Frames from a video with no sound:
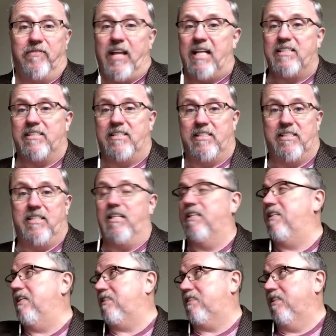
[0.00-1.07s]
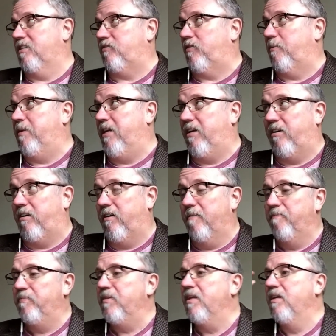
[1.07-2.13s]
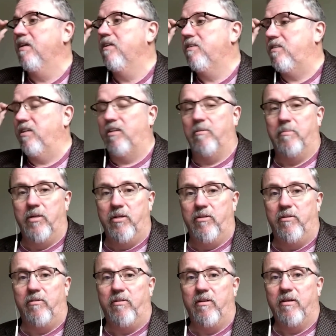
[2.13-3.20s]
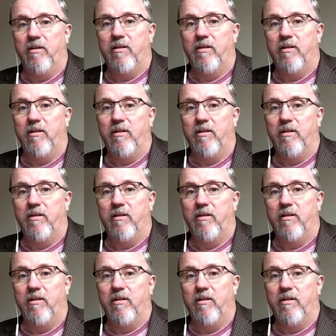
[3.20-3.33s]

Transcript: That's the distance from here to the moon.